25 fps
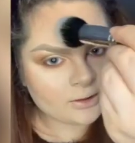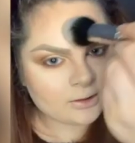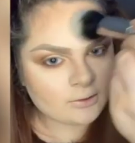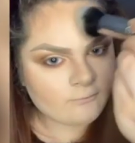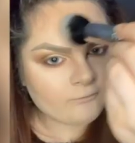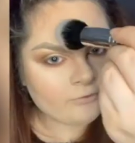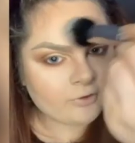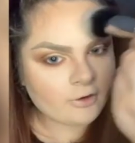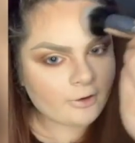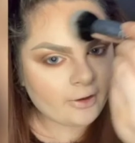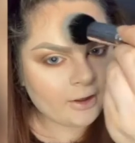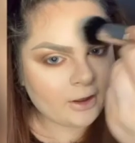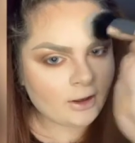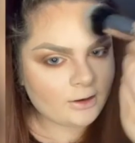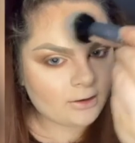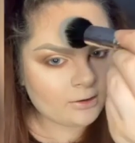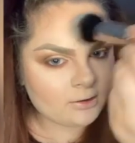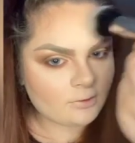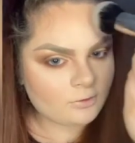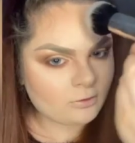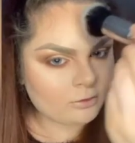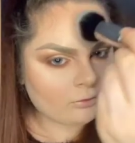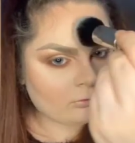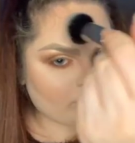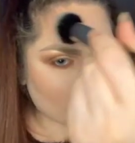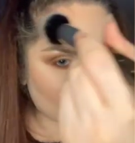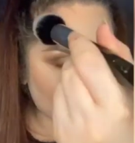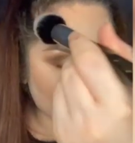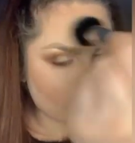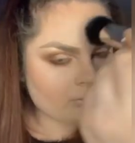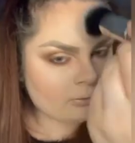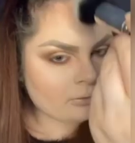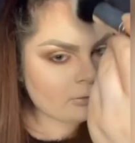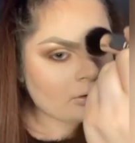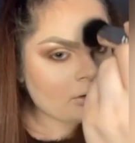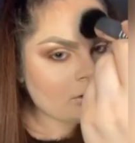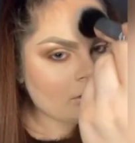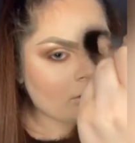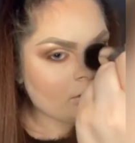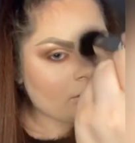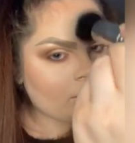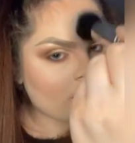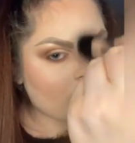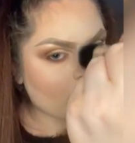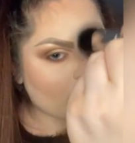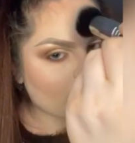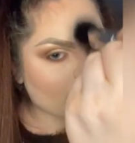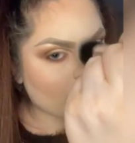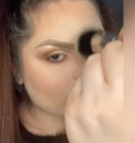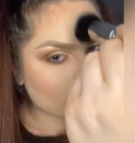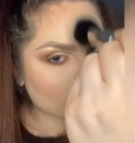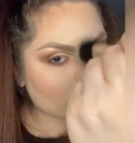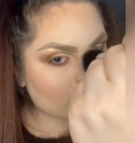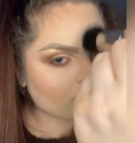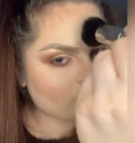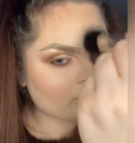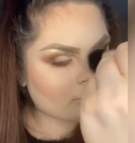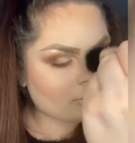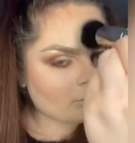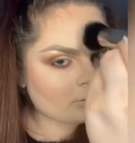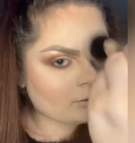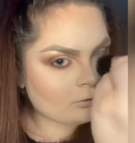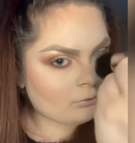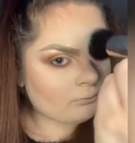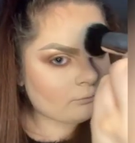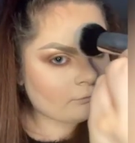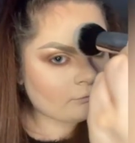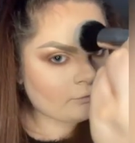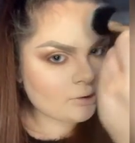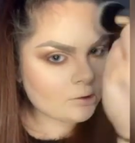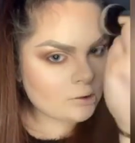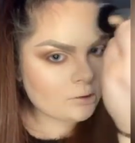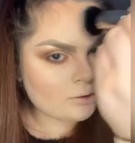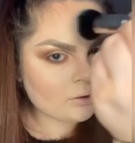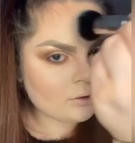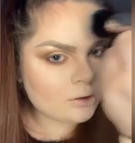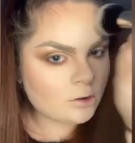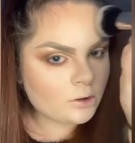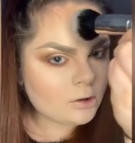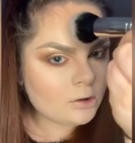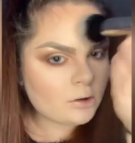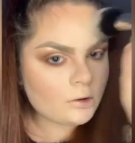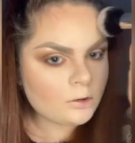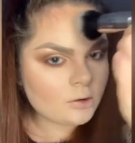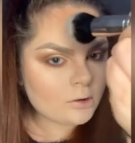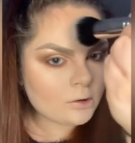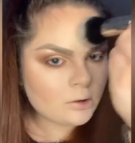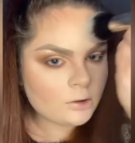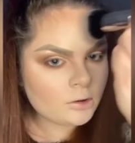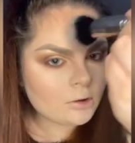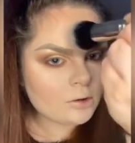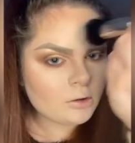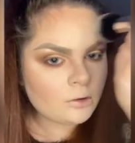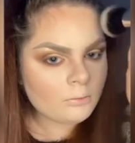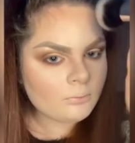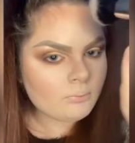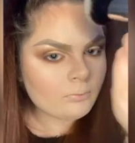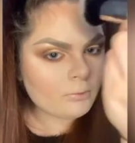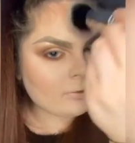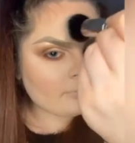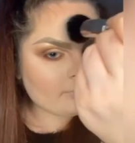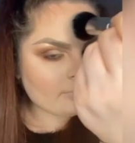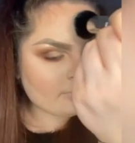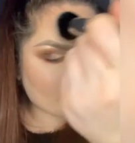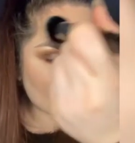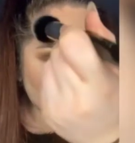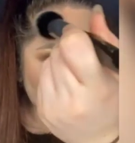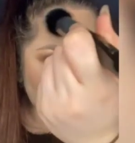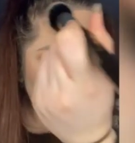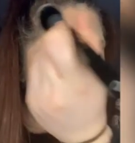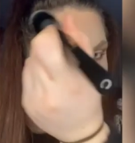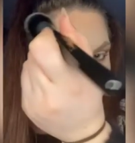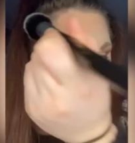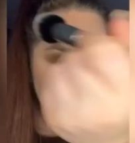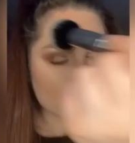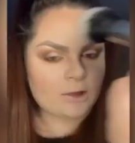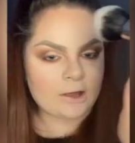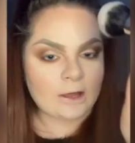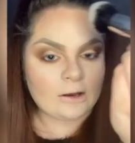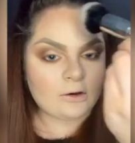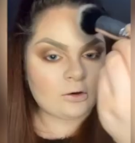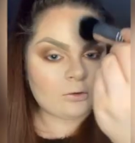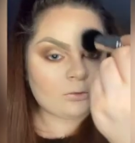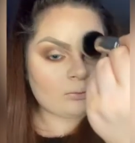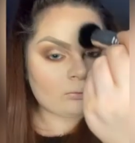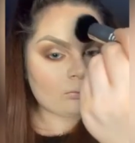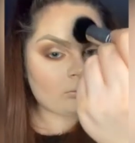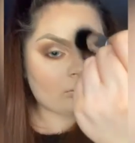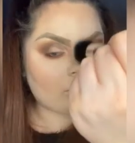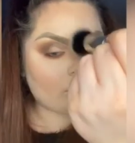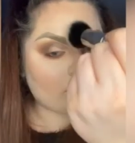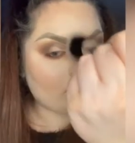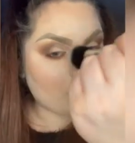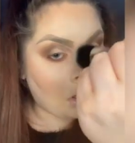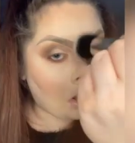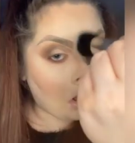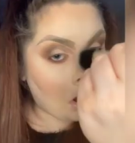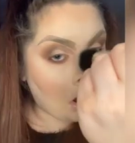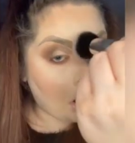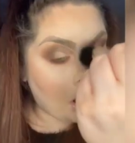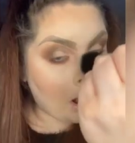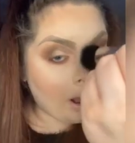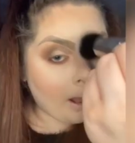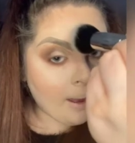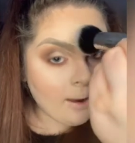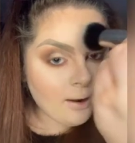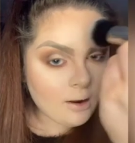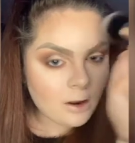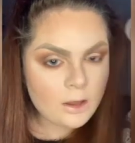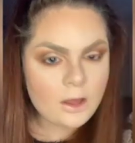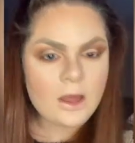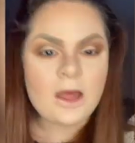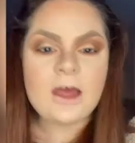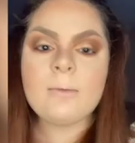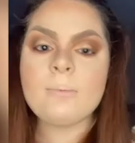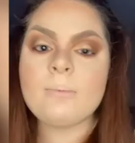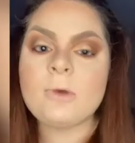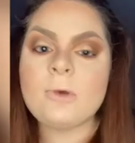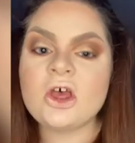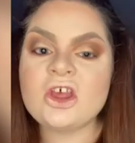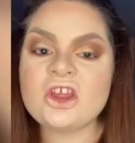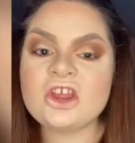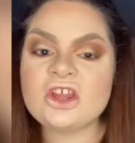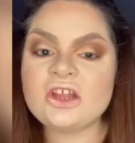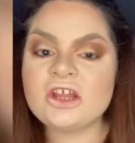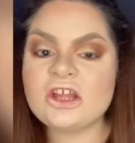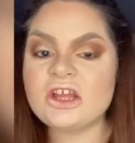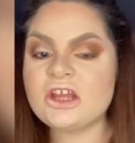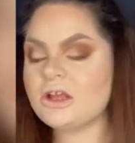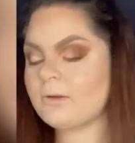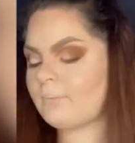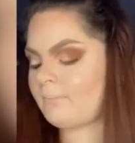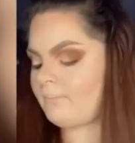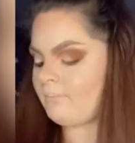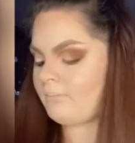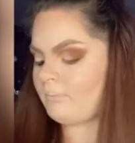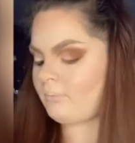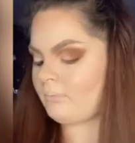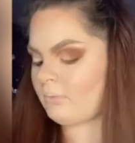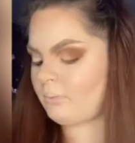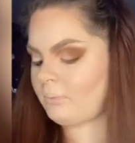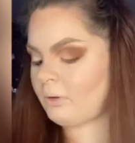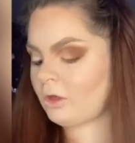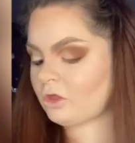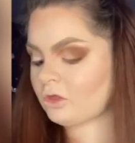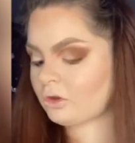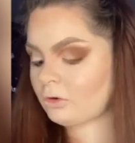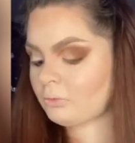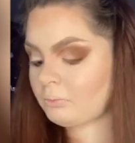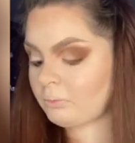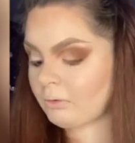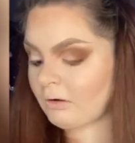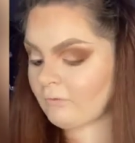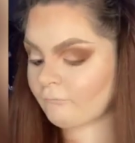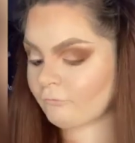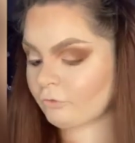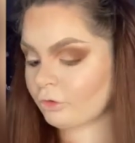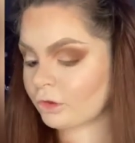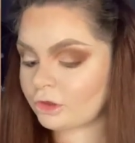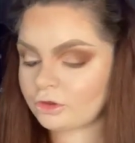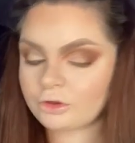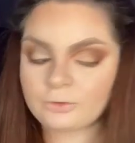forehead, and I still do, but I've just learned to live with it. But other people say I don't, but personal preference.